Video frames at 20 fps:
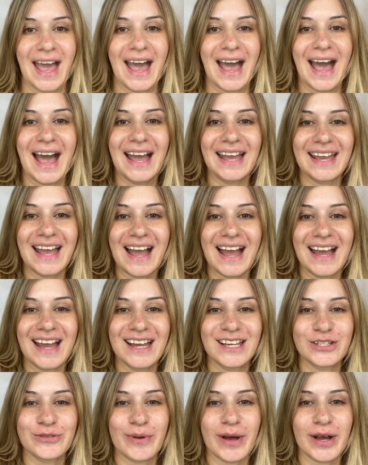Hi
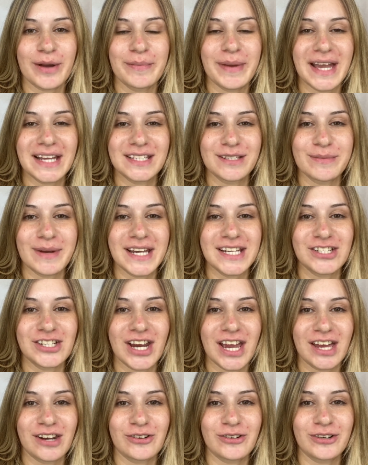guys, welcome back to my
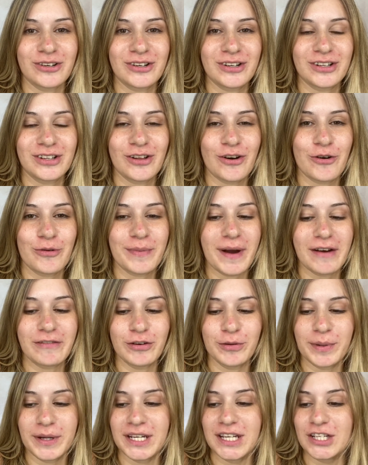channel. Hope
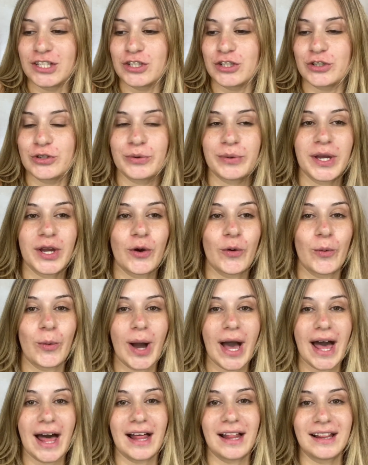everybody is doing
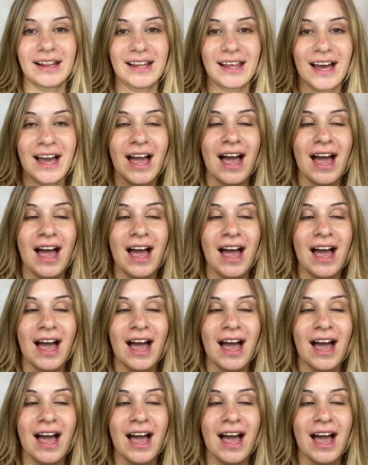well.